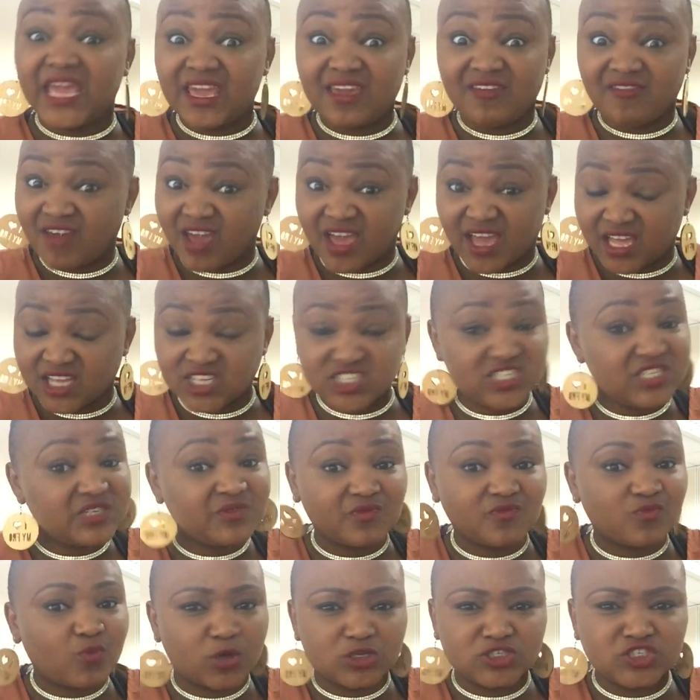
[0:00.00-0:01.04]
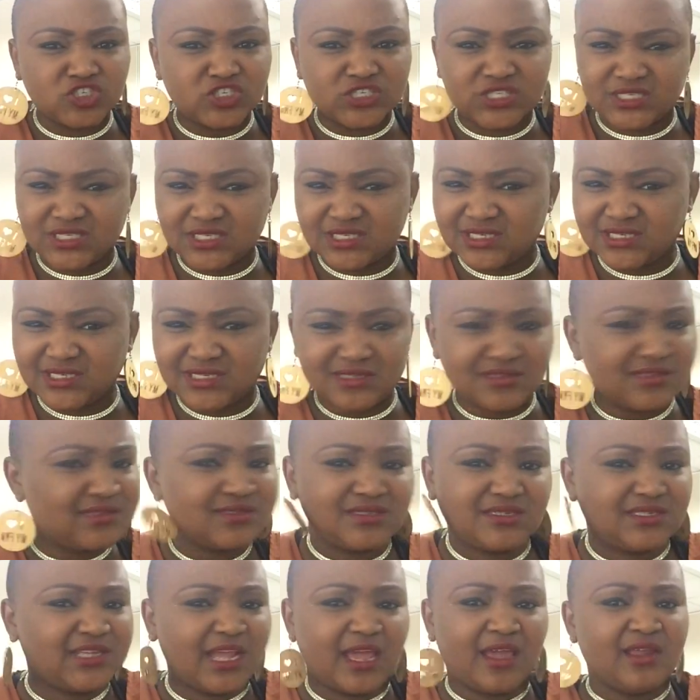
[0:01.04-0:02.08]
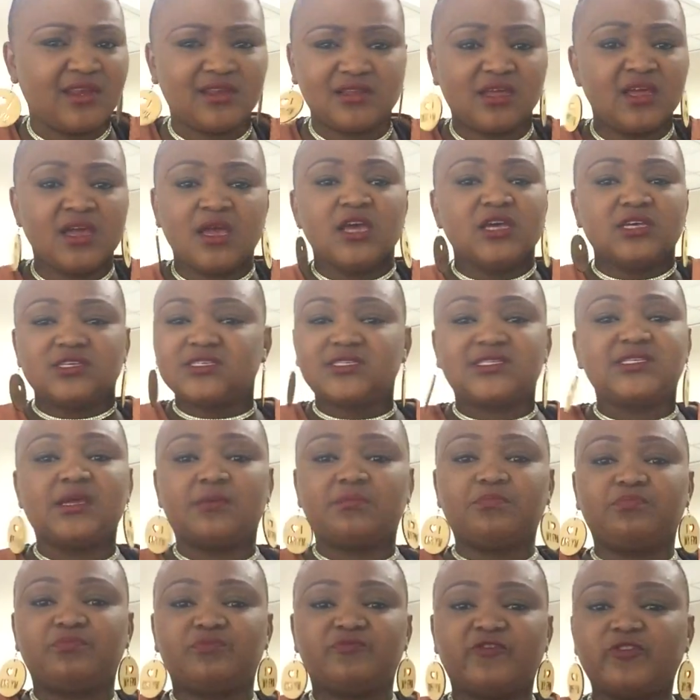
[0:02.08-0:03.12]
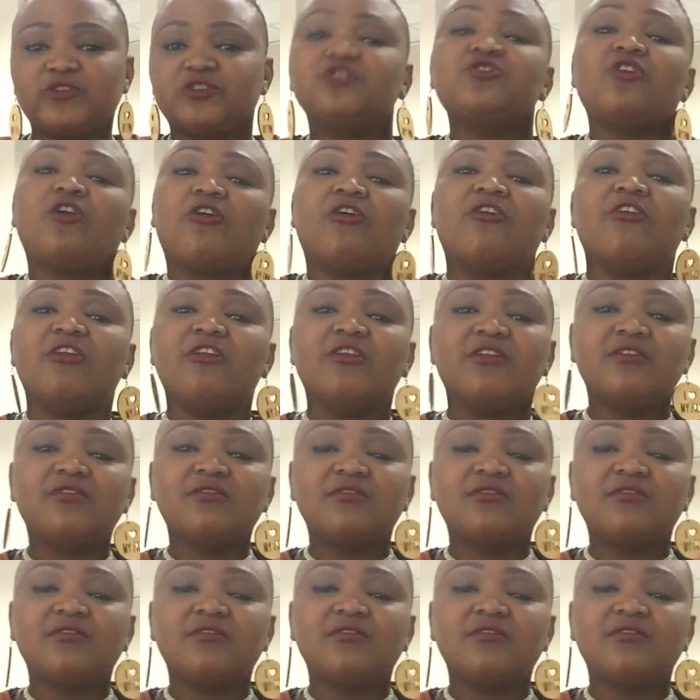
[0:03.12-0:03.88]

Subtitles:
ever actually want to step foot on.